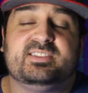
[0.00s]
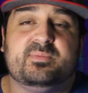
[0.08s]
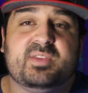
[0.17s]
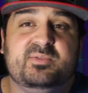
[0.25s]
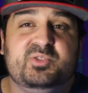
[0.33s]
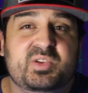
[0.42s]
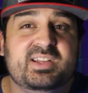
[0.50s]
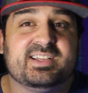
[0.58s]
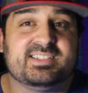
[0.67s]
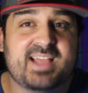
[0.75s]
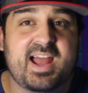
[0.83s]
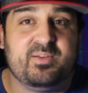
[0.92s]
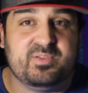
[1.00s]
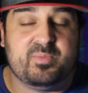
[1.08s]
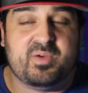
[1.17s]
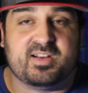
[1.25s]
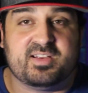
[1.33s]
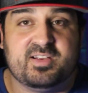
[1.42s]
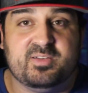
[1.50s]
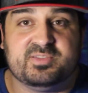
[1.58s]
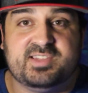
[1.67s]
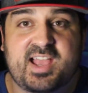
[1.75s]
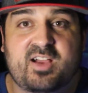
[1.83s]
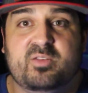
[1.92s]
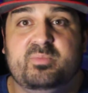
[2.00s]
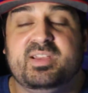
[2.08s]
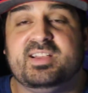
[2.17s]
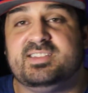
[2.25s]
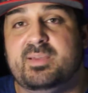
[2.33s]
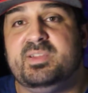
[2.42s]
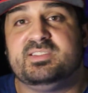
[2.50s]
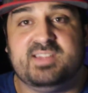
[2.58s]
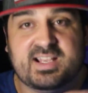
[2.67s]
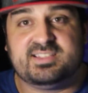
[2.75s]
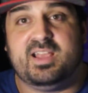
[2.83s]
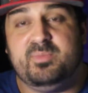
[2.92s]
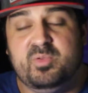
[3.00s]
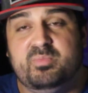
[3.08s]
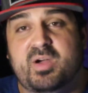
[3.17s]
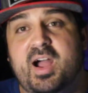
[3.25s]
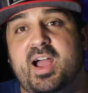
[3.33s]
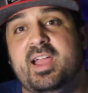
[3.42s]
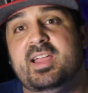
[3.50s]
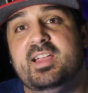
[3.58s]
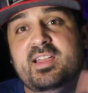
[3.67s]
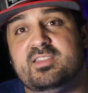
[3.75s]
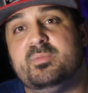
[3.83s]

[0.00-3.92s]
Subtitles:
sometimes you get excited when the market goes down because that means next time you buy,